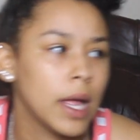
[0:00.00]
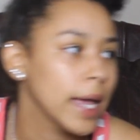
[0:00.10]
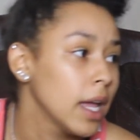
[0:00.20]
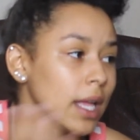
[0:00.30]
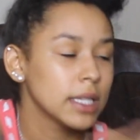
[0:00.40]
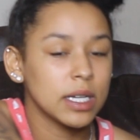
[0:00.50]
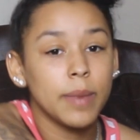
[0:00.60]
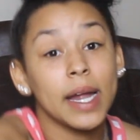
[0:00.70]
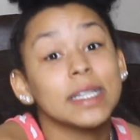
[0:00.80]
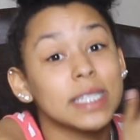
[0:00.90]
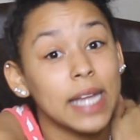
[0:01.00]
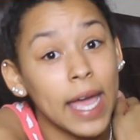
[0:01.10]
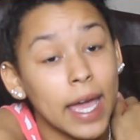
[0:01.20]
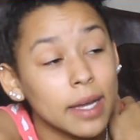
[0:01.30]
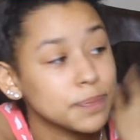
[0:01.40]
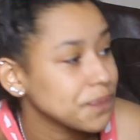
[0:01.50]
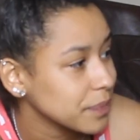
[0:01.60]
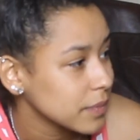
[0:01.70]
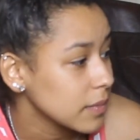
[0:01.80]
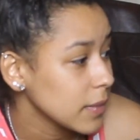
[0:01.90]
Like, somebody today,
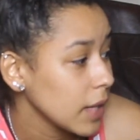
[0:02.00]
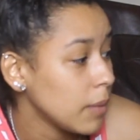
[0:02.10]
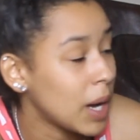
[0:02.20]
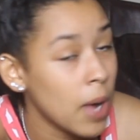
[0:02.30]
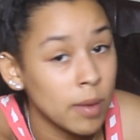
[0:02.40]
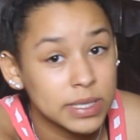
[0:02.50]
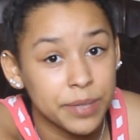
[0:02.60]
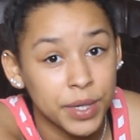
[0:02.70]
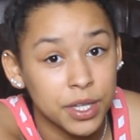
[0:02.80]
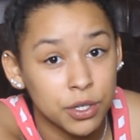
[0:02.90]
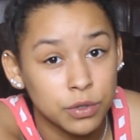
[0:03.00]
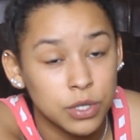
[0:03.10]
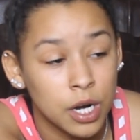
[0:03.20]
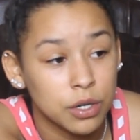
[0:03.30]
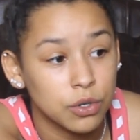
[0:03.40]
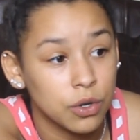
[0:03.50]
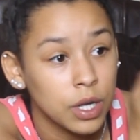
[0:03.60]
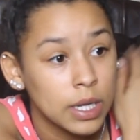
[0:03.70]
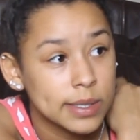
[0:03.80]
my mom sent me the news article.